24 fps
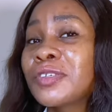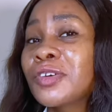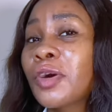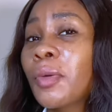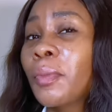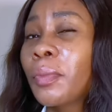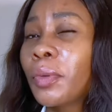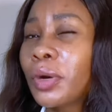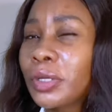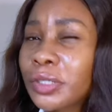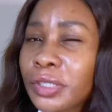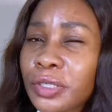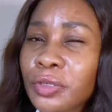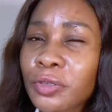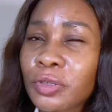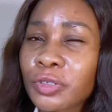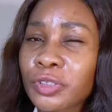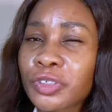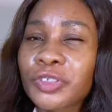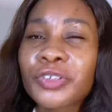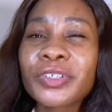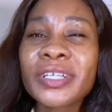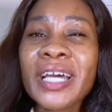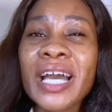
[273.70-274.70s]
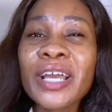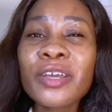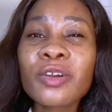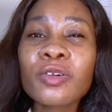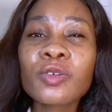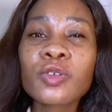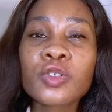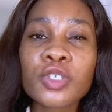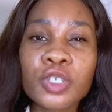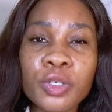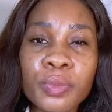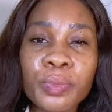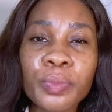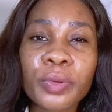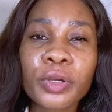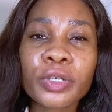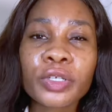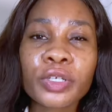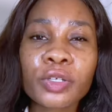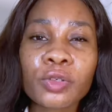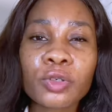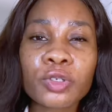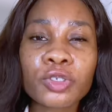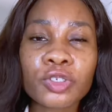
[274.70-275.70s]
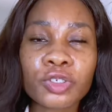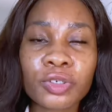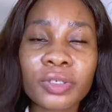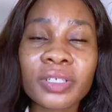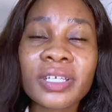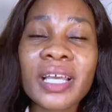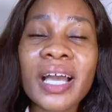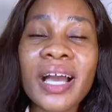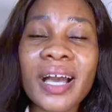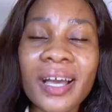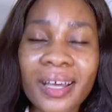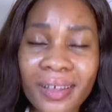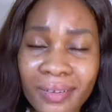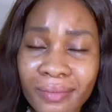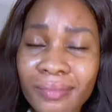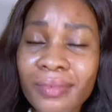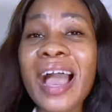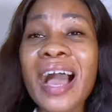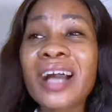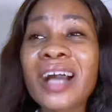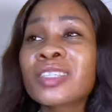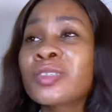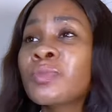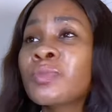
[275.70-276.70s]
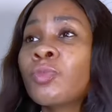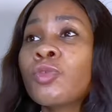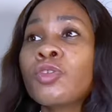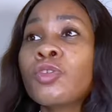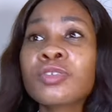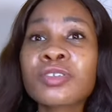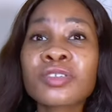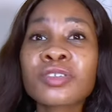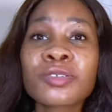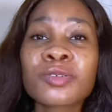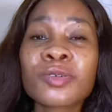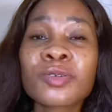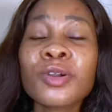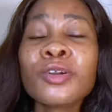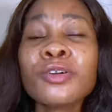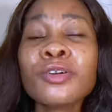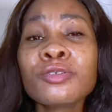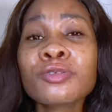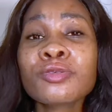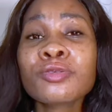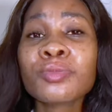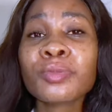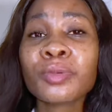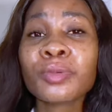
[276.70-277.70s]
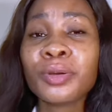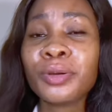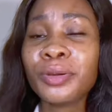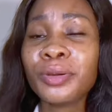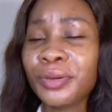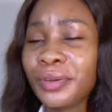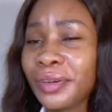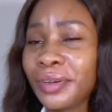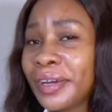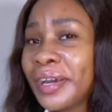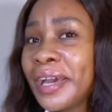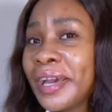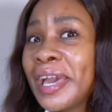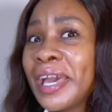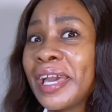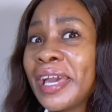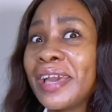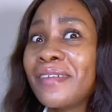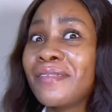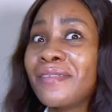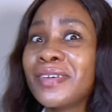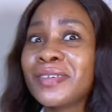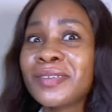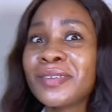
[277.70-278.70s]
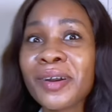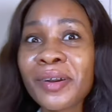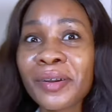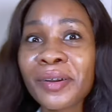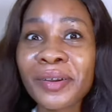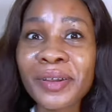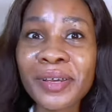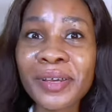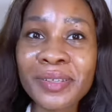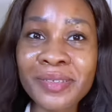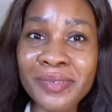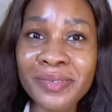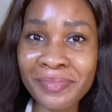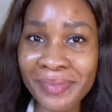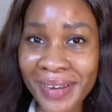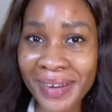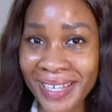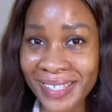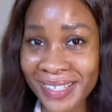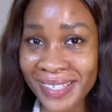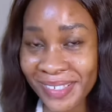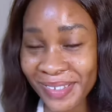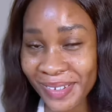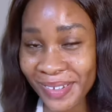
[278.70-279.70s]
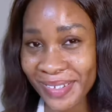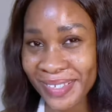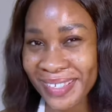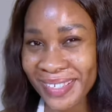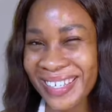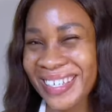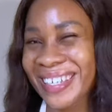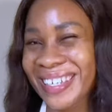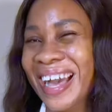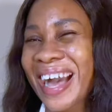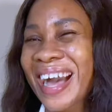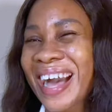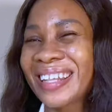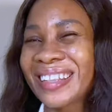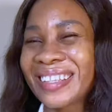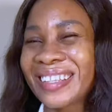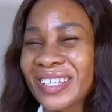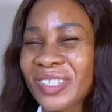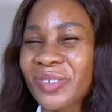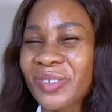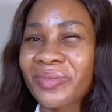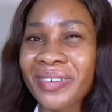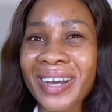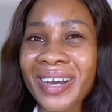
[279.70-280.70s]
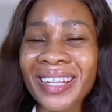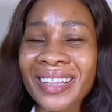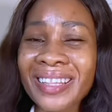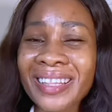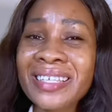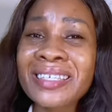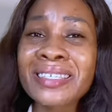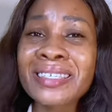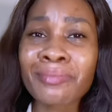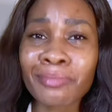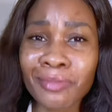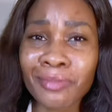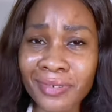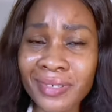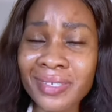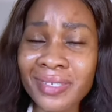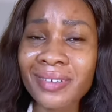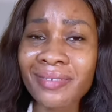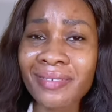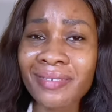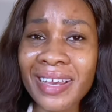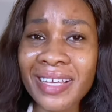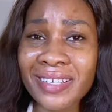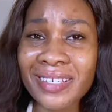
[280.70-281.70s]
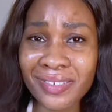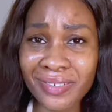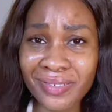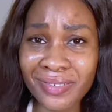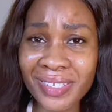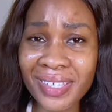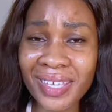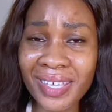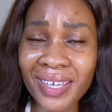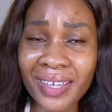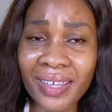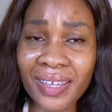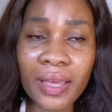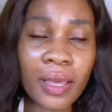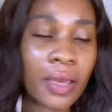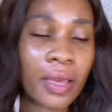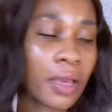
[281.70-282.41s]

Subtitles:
your body lotion, that your cheap body lotion. Yeah, at most it's going to if it's not going to brighten your skin, it will at least moisturize your skin.